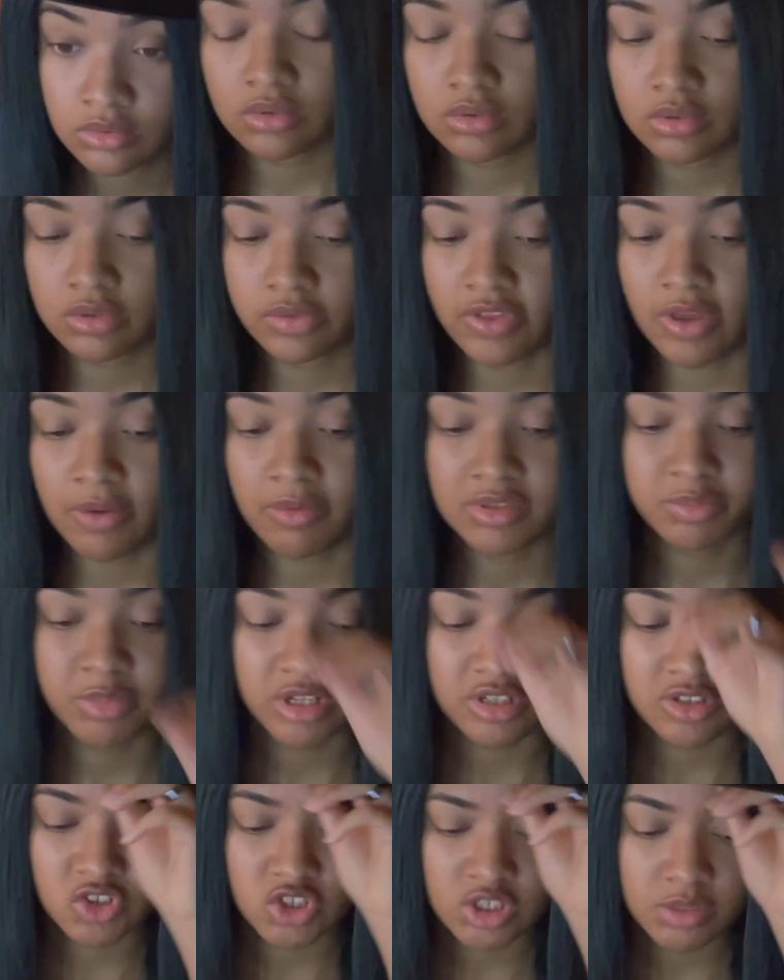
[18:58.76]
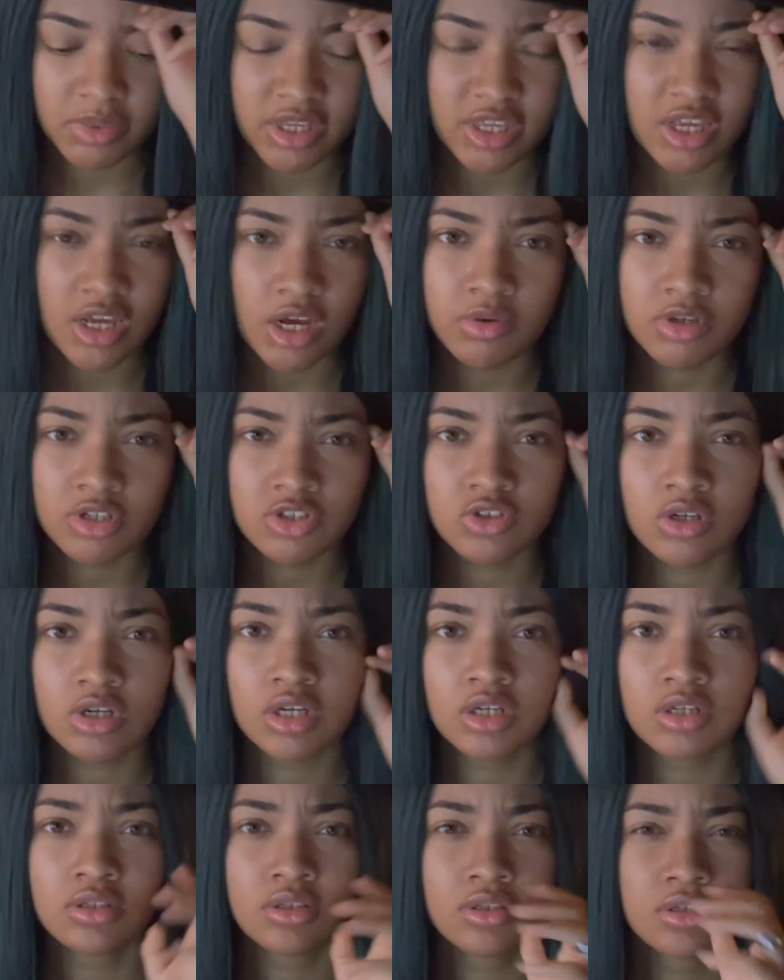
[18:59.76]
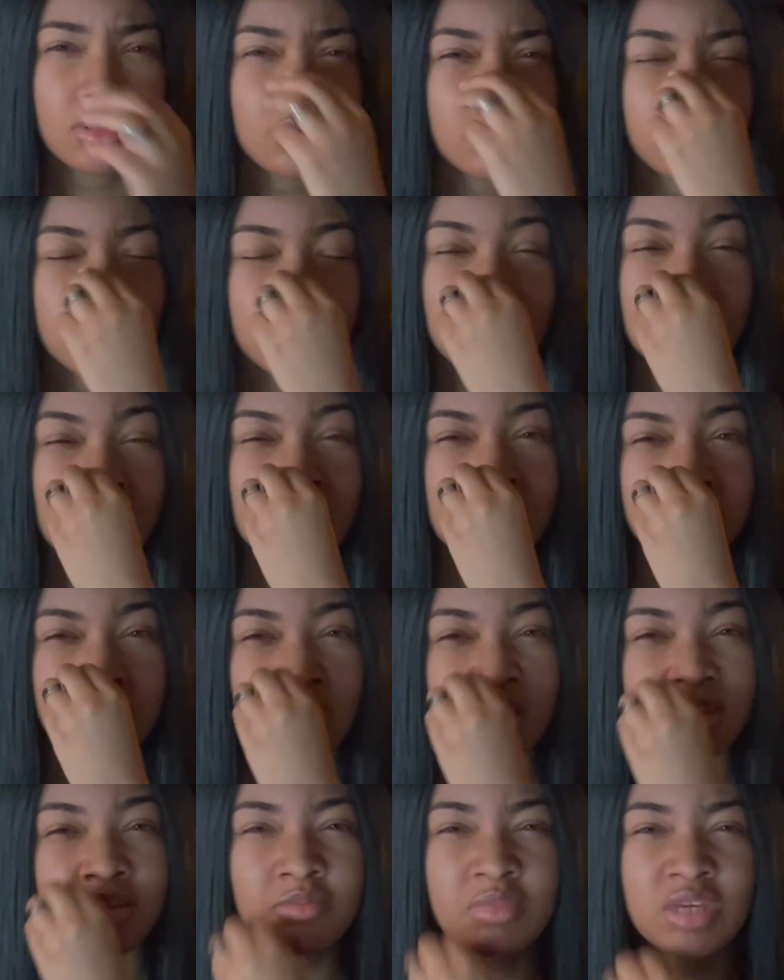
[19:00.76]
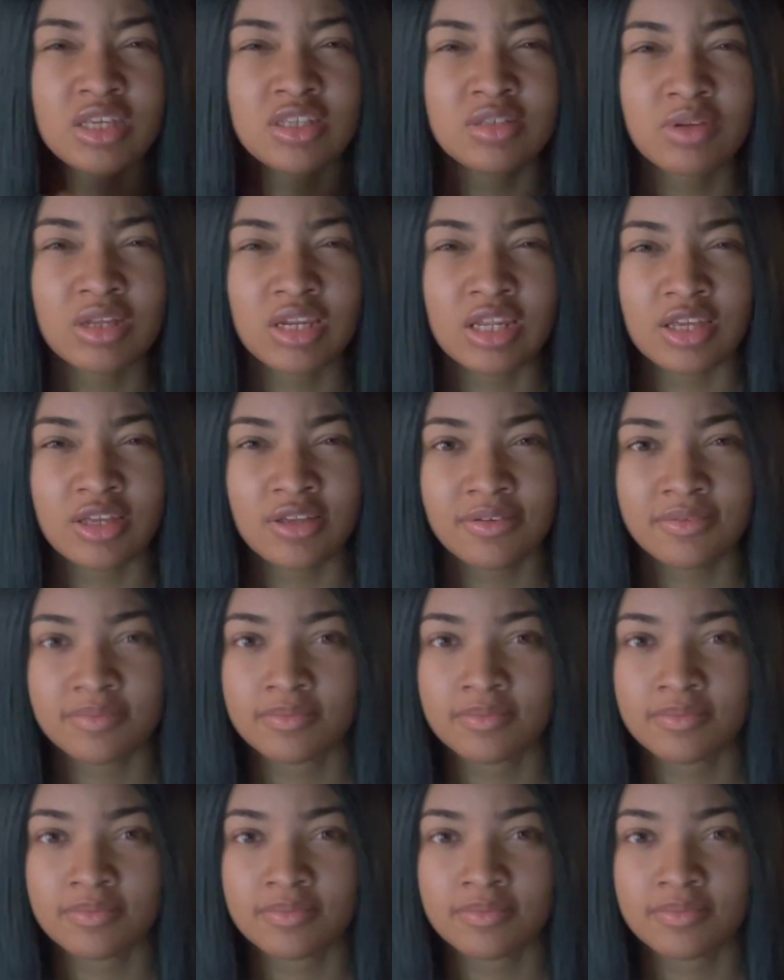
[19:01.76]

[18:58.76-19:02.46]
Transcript: If that was Bella, she'd be like, yeah, I wanna try. Blood doesn't bother me, sweetie.